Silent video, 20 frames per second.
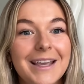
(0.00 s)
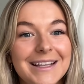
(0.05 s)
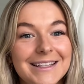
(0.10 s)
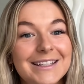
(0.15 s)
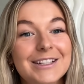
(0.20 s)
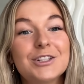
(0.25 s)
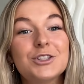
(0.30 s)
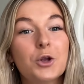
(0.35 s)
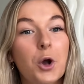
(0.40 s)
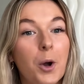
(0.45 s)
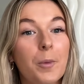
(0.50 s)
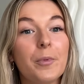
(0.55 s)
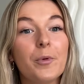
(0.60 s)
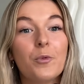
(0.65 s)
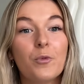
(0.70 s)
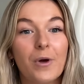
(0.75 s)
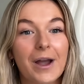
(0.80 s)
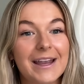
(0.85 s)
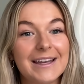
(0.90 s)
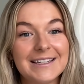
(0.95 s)
Stop
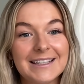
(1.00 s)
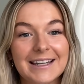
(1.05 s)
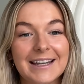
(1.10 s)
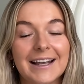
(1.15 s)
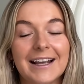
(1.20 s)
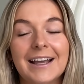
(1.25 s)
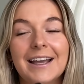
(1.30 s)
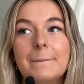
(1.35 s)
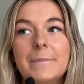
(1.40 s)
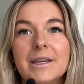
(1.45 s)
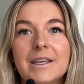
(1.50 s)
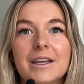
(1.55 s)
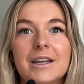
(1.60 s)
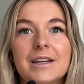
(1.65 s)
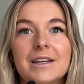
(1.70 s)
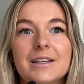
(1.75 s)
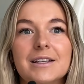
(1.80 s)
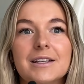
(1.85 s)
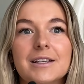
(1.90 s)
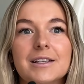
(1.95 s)
waiting
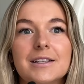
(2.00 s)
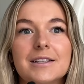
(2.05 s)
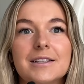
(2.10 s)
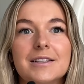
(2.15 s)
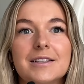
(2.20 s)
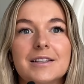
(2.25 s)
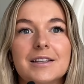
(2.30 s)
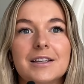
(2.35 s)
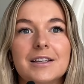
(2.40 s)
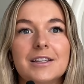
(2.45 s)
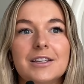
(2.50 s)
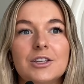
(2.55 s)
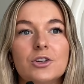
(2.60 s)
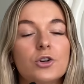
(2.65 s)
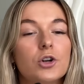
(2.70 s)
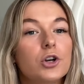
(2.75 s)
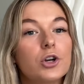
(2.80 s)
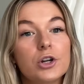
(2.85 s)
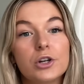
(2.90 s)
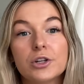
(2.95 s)
because you're
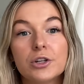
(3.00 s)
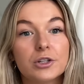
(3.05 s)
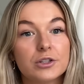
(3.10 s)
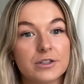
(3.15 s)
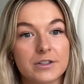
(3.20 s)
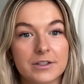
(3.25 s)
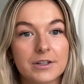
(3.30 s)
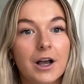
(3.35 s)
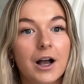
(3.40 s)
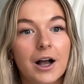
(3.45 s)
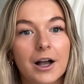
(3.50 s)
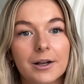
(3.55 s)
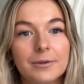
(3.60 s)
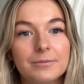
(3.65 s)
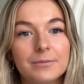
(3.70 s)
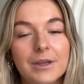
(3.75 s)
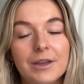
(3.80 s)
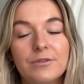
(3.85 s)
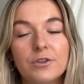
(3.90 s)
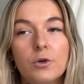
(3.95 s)
not going to start
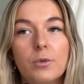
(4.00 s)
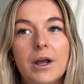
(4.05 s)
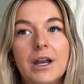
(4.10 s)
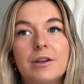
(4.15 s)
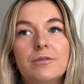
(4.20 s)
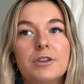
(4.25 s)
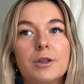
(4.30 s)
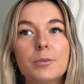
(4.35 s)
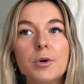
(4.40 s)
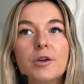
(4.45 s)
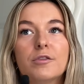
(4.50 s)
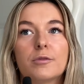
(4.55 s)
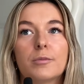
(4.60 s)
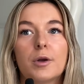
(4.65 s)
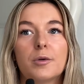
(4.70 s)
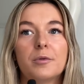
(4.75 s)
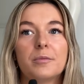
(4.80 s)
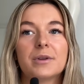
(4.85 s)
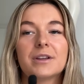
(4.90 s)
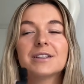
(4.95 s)
if you're waiting for the perfect
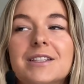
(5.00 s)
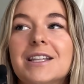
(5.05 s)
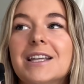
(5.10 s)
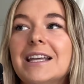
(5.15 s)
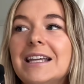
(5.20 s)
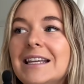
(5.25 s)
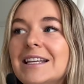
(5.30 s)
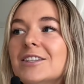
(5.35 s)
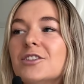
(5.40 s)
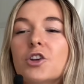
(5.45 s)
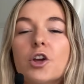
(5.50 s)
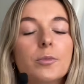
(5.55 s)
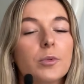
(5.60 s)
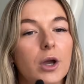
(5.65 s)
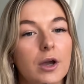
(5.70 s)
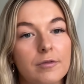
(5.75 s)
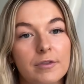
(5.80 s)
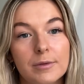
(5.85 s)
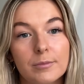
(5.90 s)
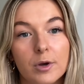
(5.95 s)
moment because there is no
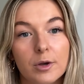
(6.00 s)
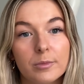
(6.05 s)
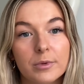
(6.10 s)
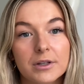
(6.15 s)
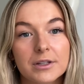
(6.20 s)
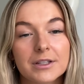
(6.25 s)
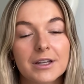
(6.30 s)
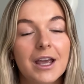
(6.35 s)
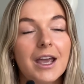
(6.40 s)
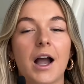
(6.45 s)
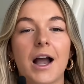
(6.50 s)
perfect moment.